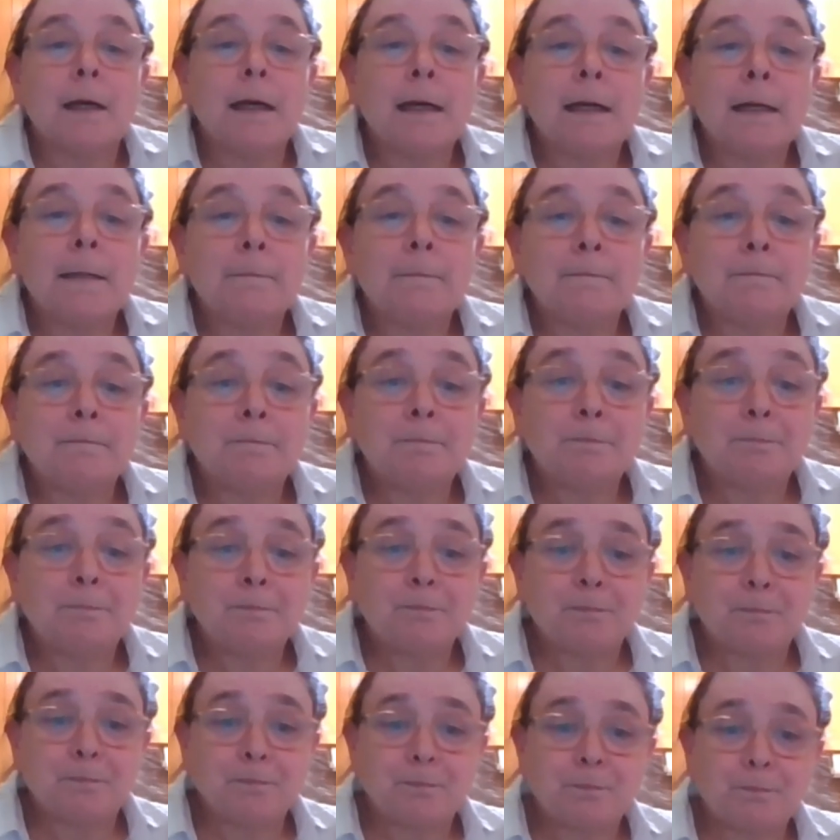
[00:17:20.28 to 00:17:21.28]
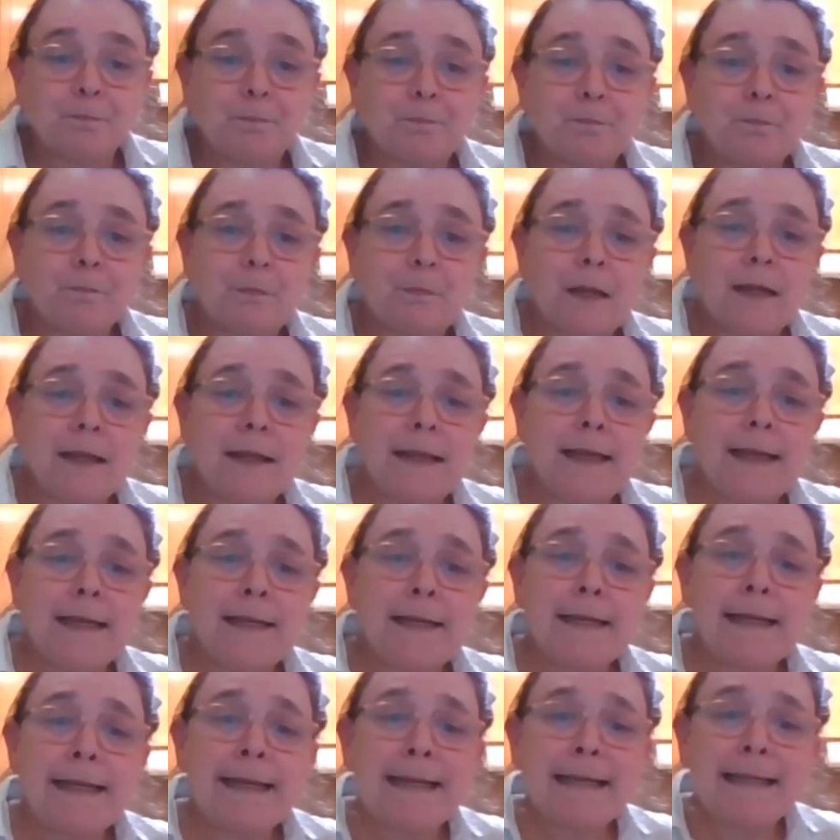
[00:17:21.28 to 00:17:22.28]
Um,
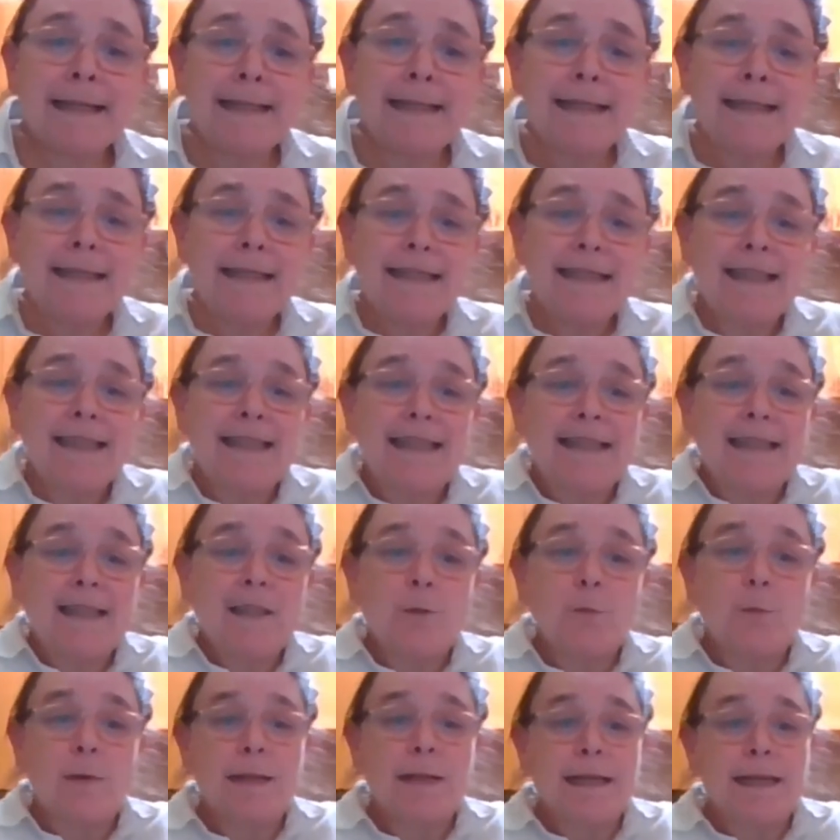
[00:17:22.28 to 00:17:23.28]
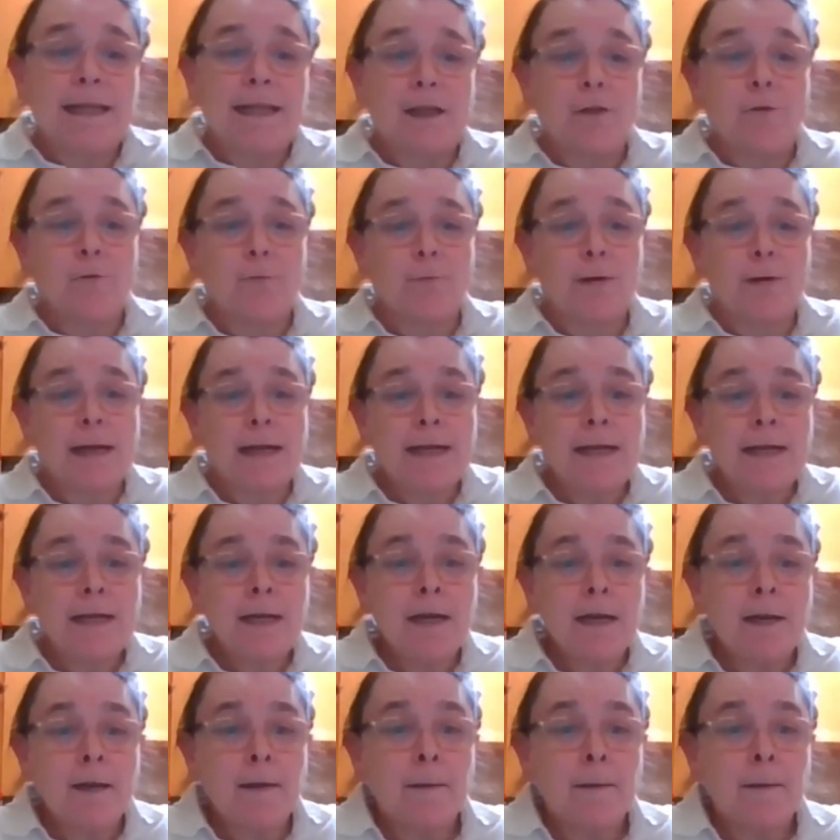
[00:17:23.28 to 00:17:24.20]
then Italy, 1623,